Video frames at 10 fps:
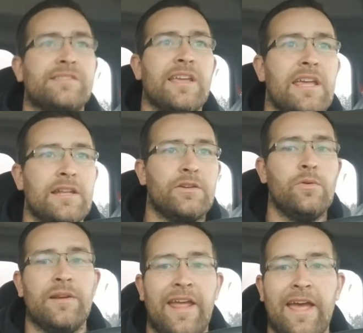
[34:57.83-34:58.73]
they get
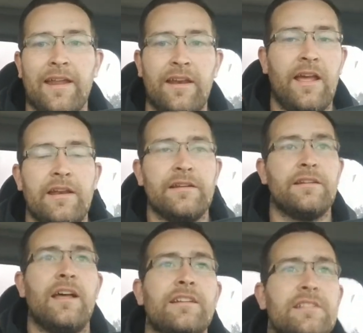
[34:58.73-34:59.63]
doing that
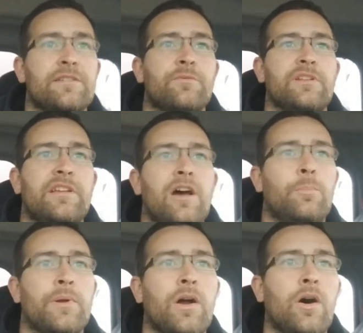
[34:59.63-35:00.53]
doesn't really help
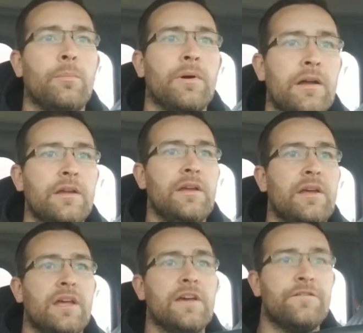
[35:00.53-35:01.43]
at all. But
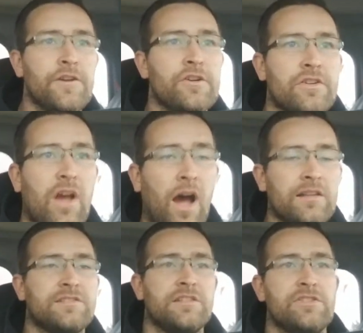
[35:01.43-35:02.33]
if you're constantly